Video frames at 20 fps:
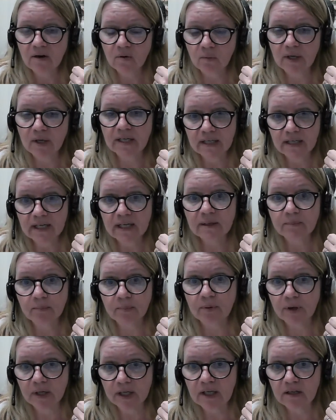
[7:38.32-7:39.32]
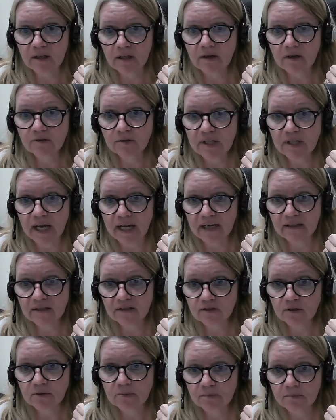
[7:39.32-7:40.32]
We can get a pretty close
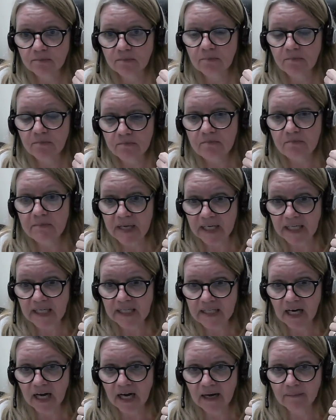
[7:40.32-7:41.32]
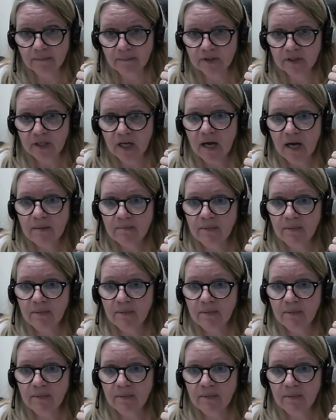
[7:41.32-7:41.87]
answer many times,